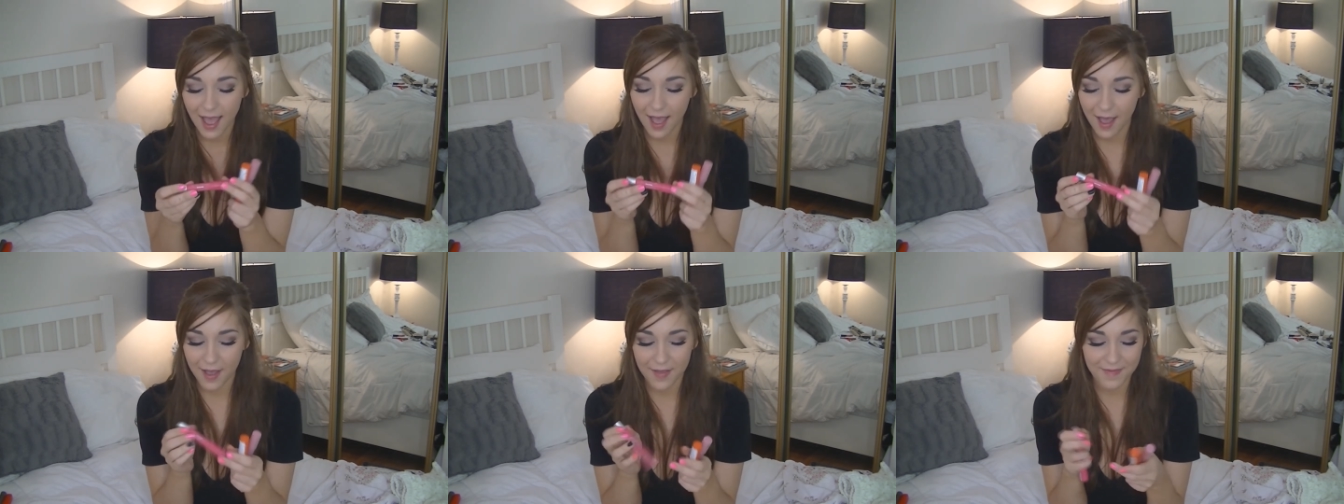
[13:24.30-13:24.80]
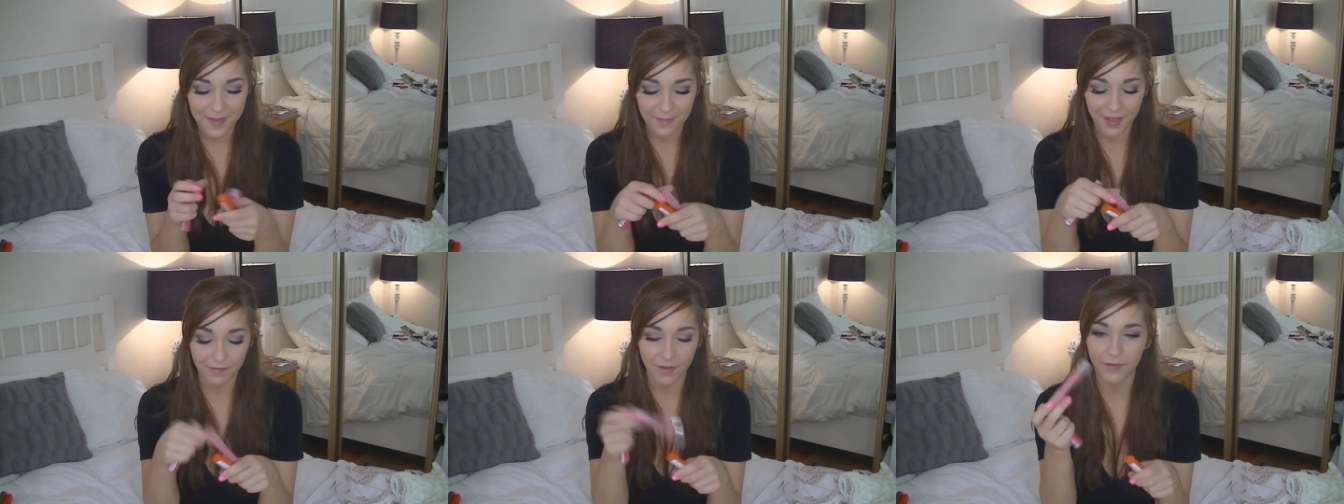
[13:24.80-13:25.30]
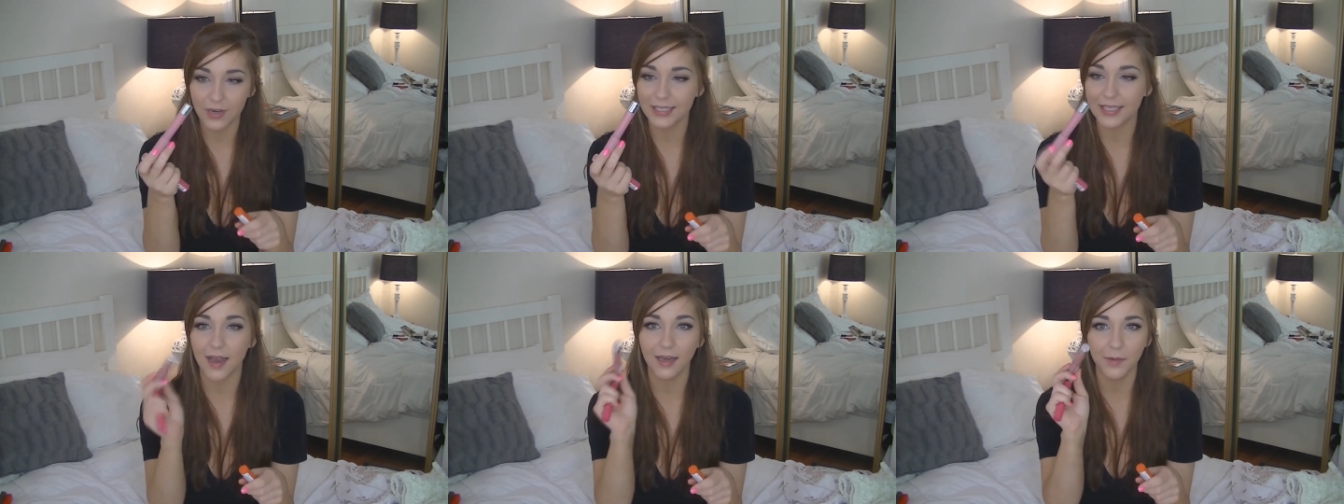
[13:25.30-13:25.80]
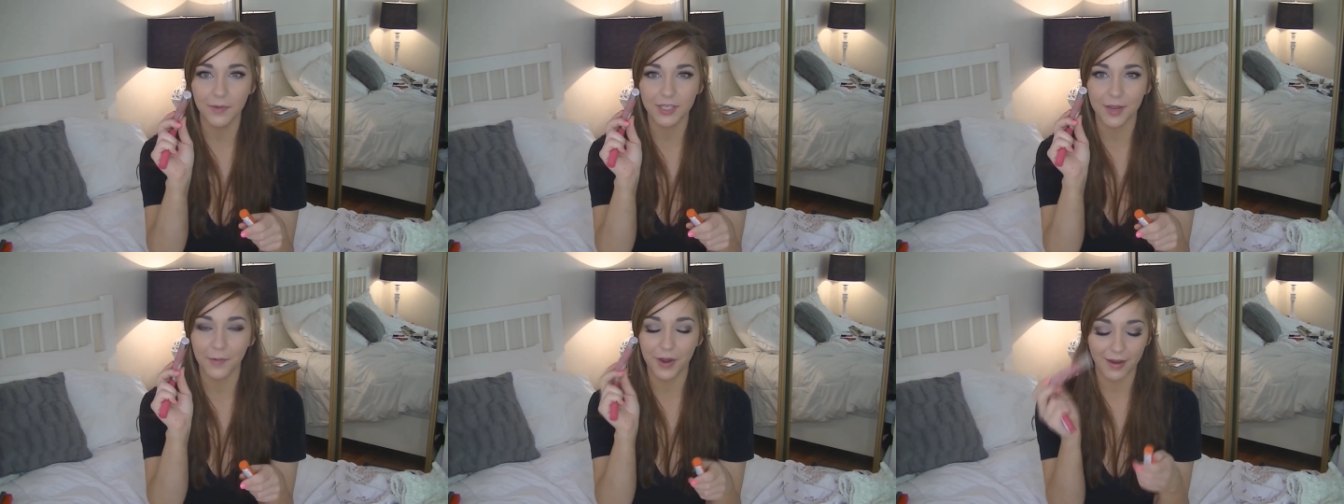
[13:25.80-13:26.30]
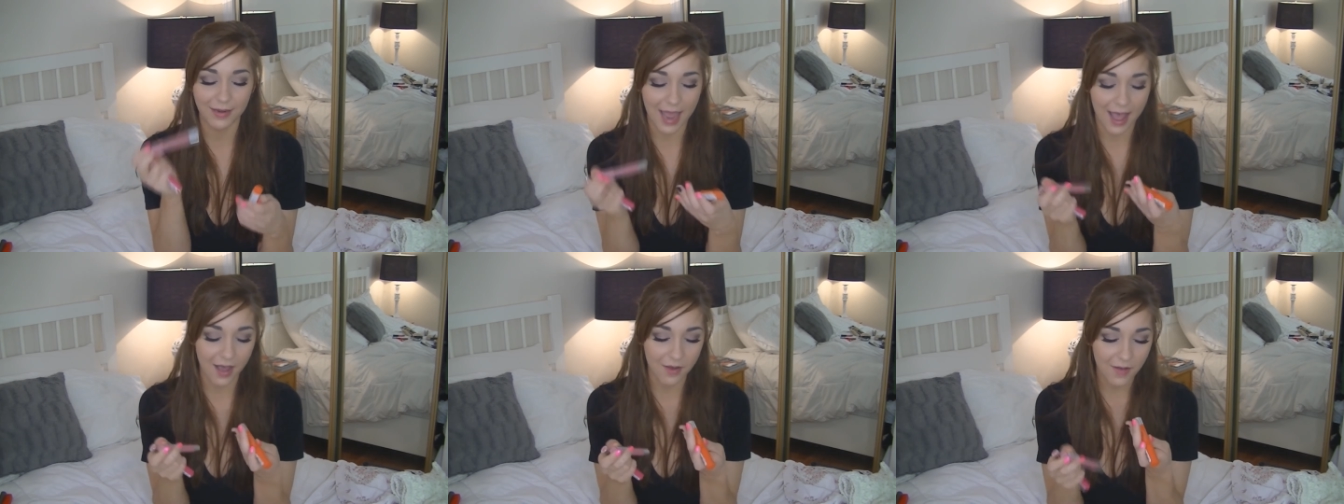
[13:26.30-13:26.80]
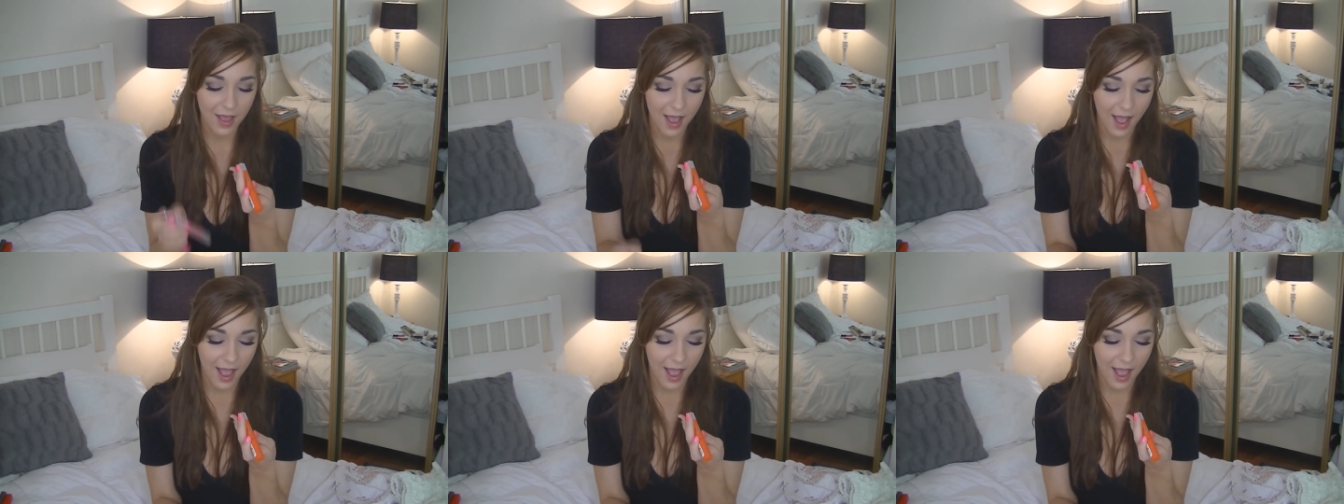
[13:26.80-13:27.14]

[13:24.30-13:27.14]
My favorite is Honey, which I'm wearing now.